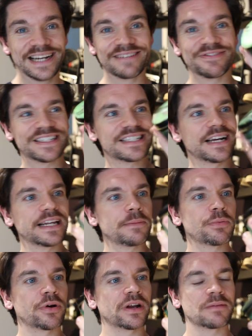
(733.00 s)
And for
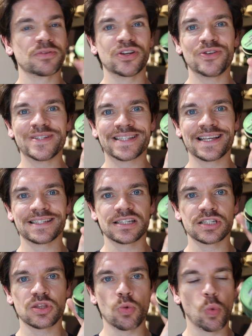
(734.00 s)
styling product, I'm going to use this.
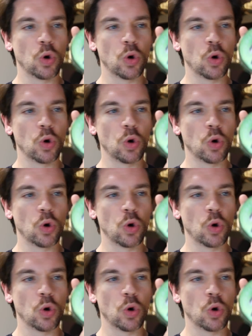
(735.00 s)
This is the